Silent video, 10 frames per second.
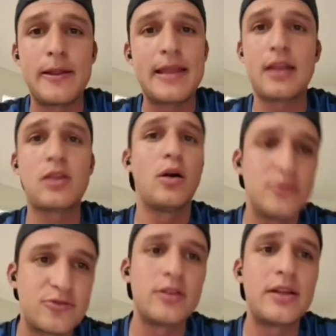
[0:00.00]
That
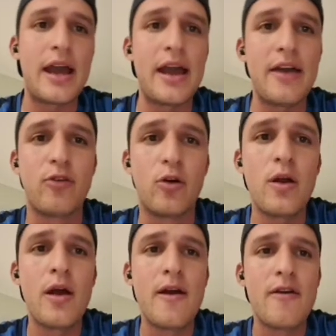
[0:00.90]
comes from the
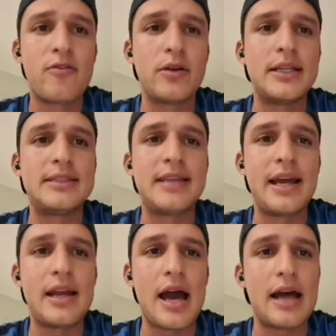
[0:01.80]
effort from the 10